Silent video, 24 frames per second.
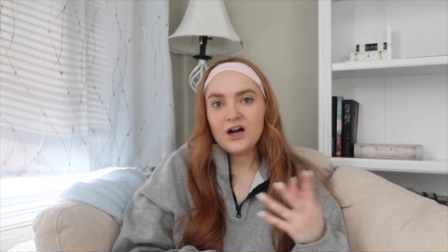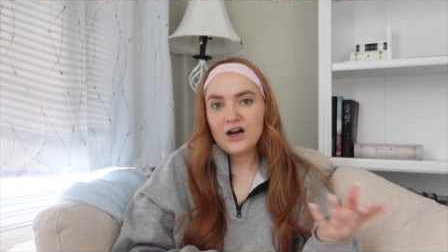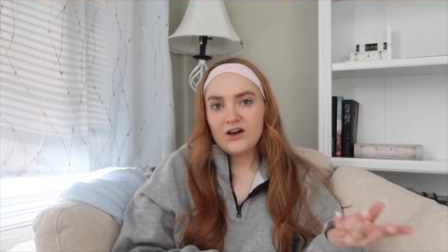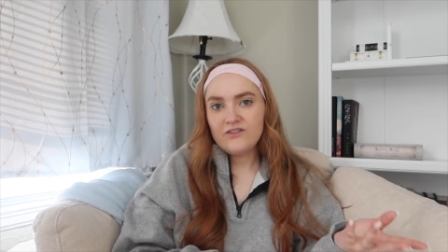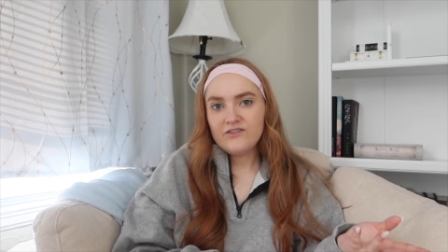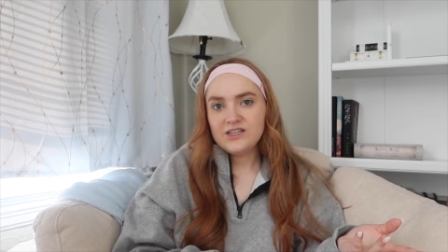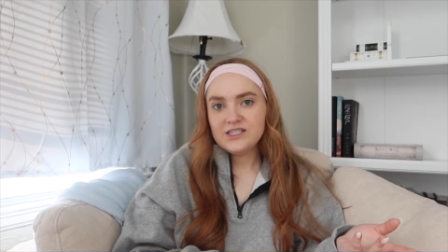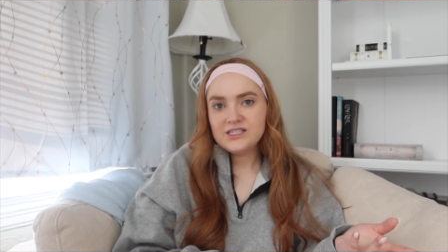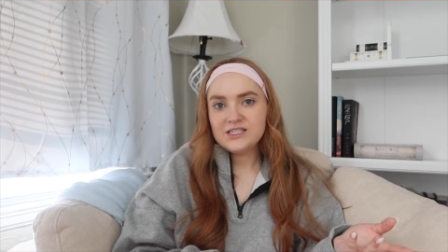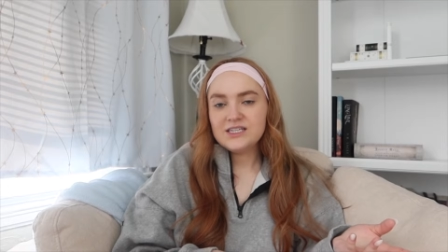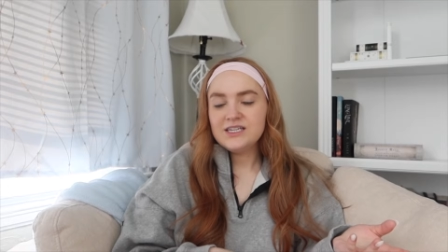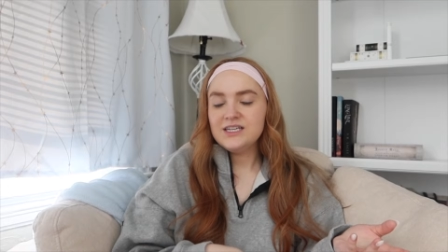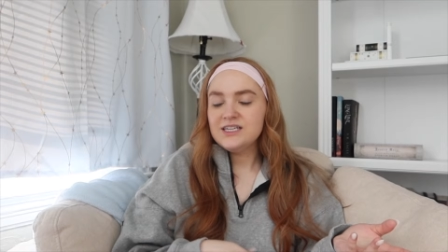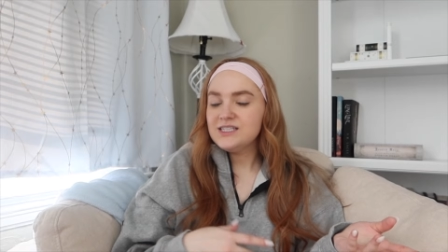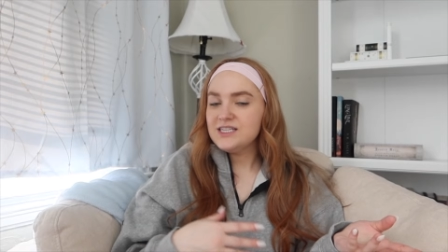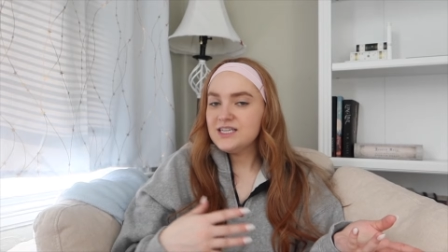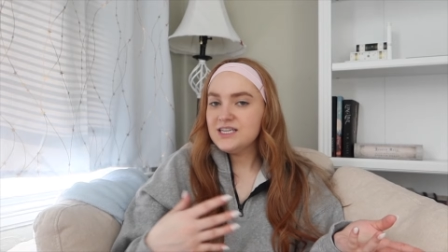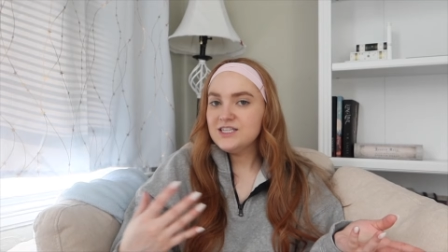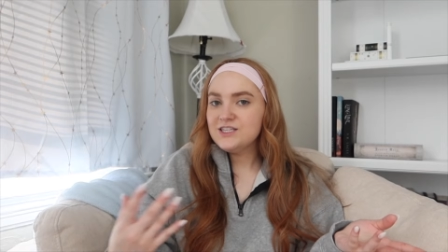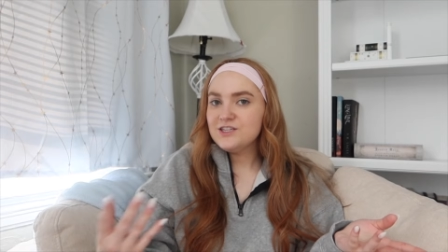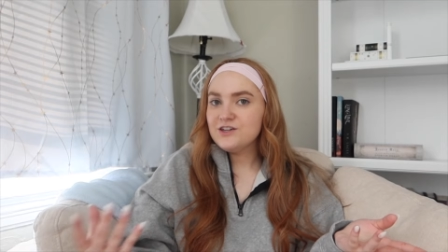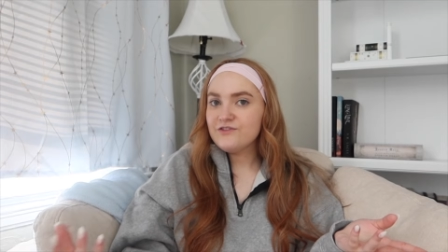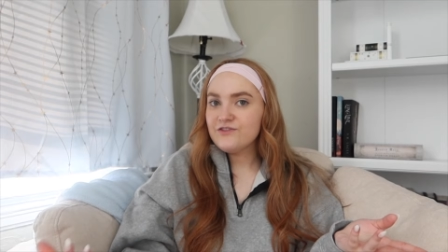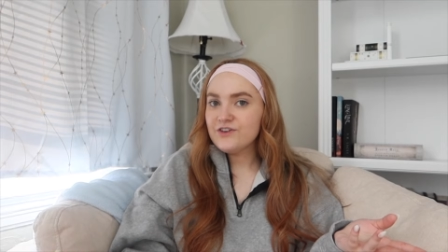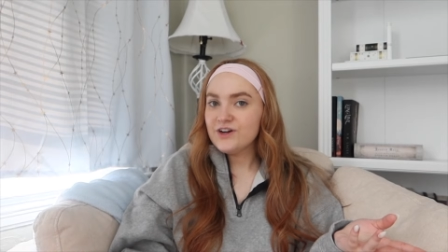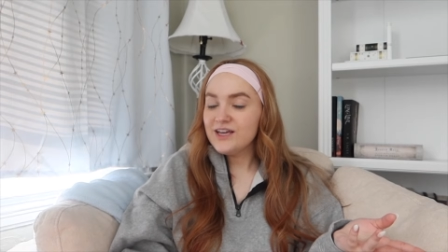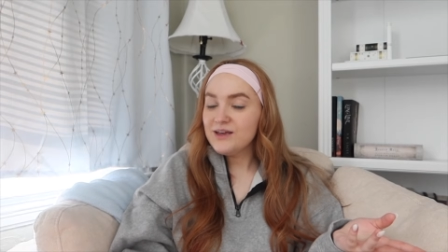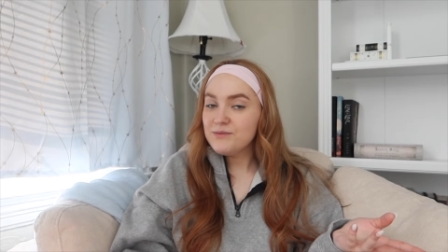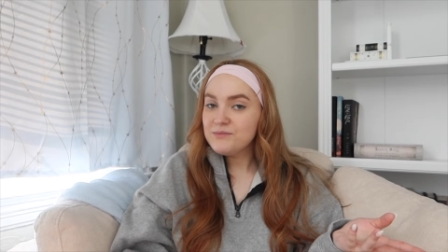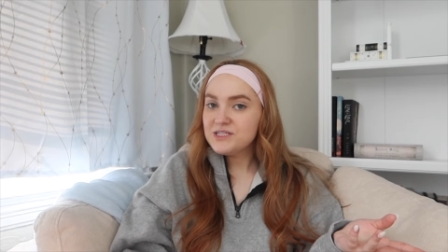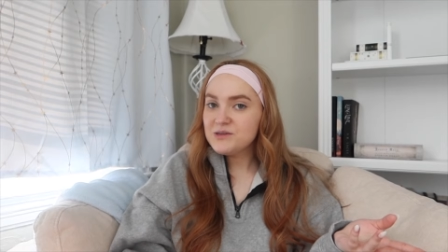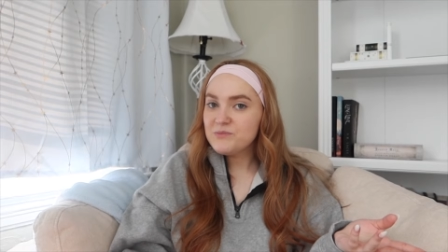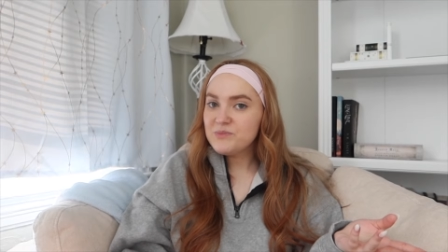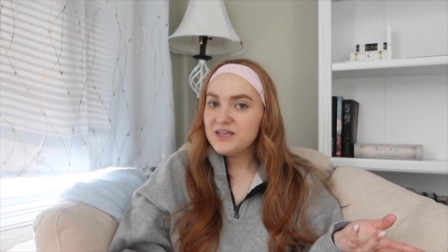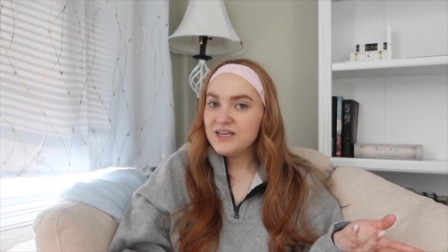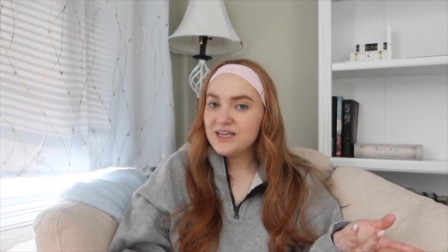Obviously, it's easier for
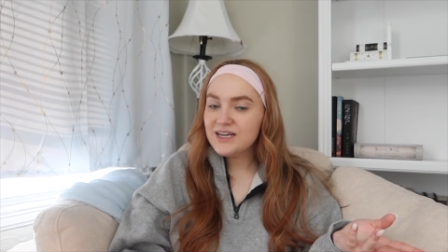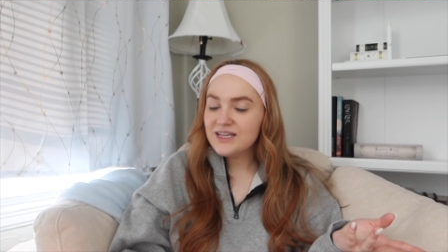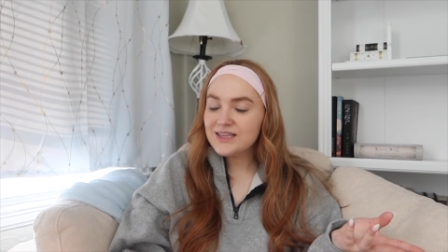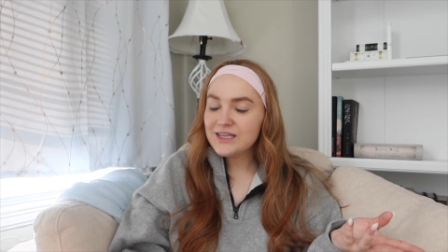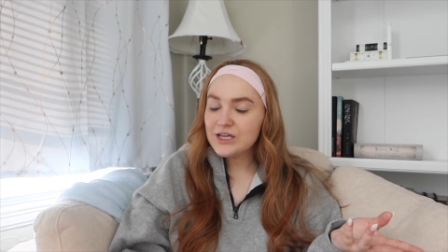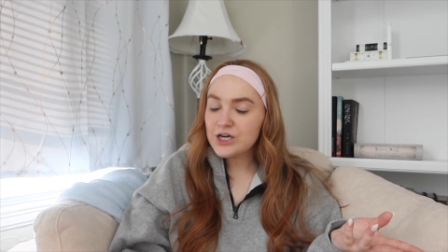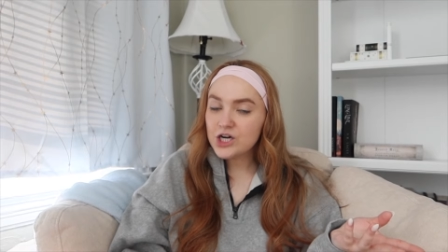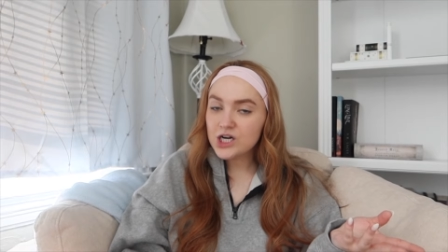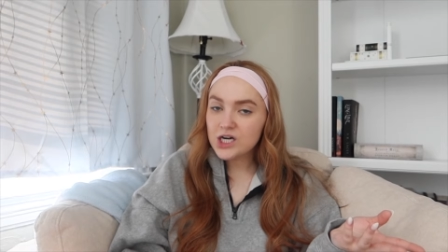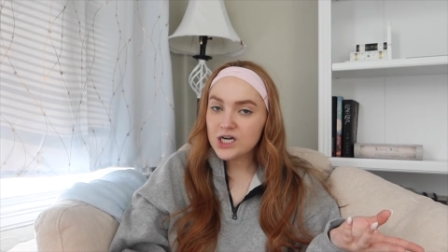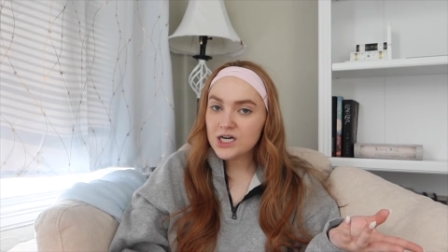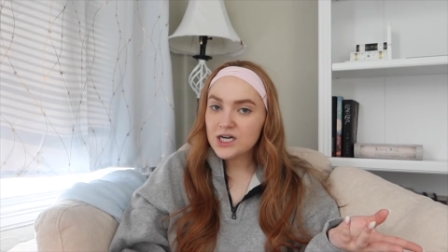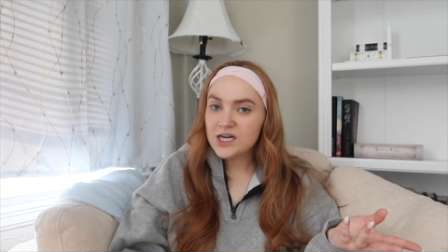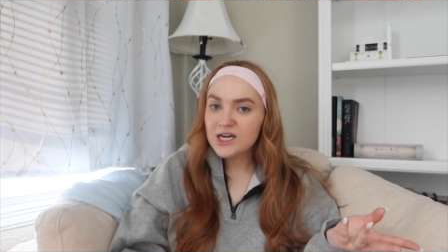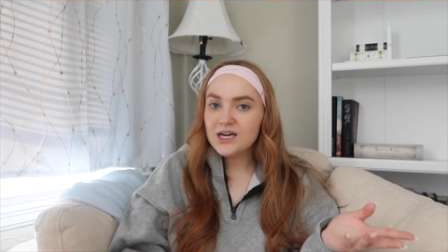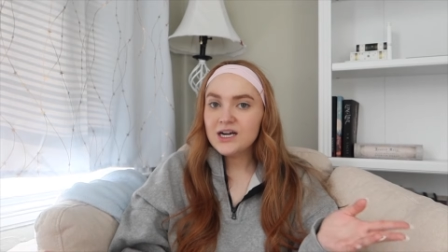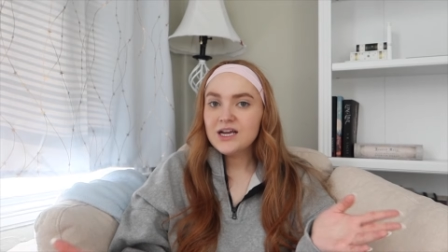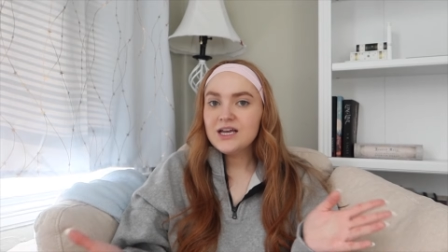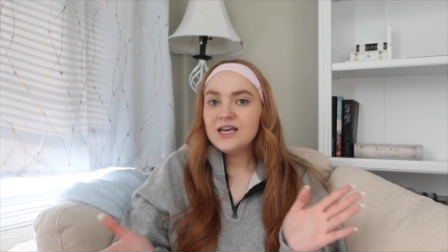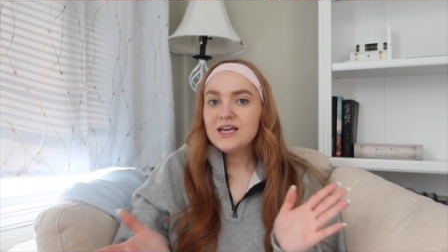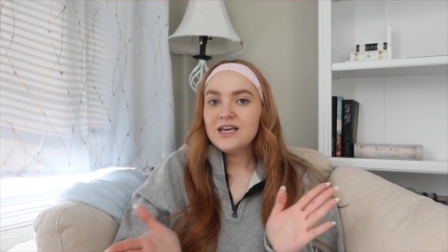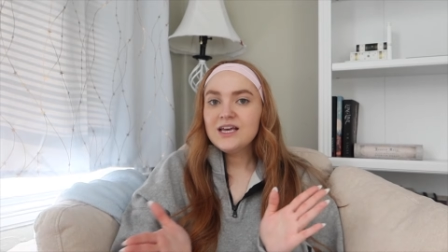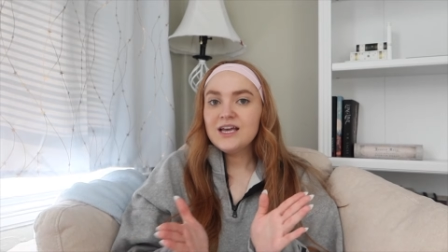him to be in it than her.